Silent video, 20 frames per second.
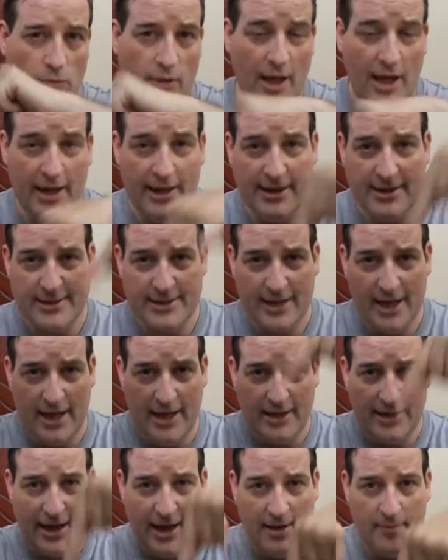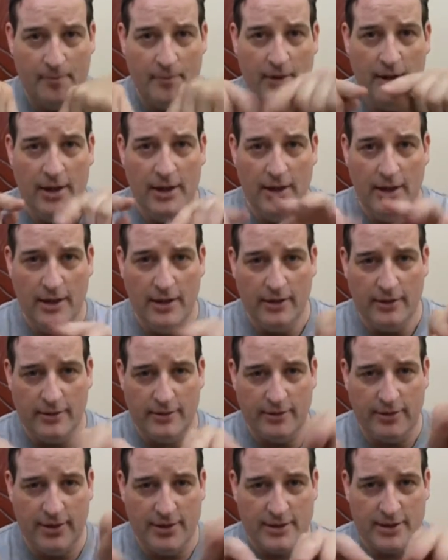And inside them,
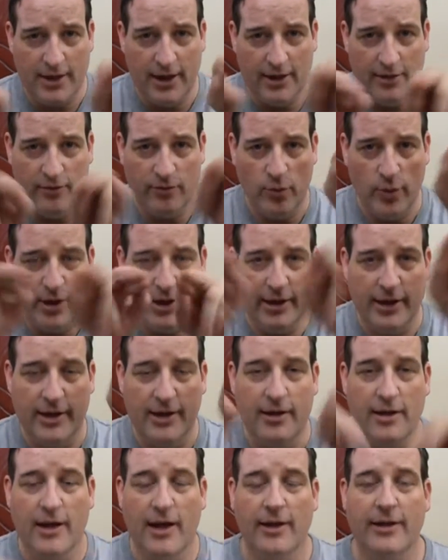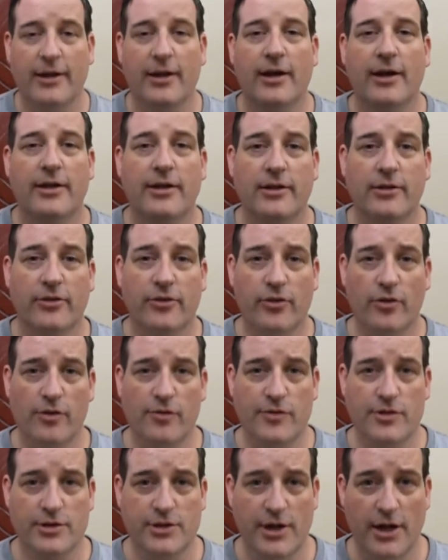it's kind of wiggly, and the idea is
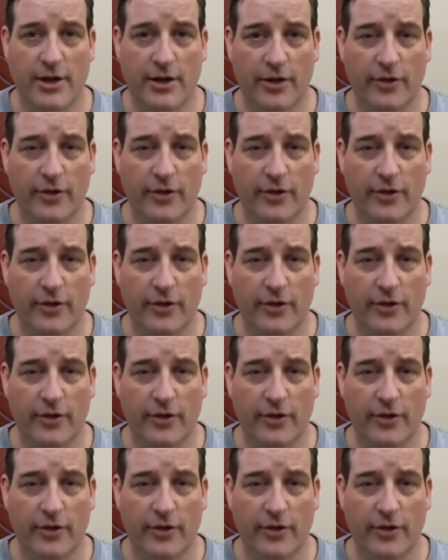surface area.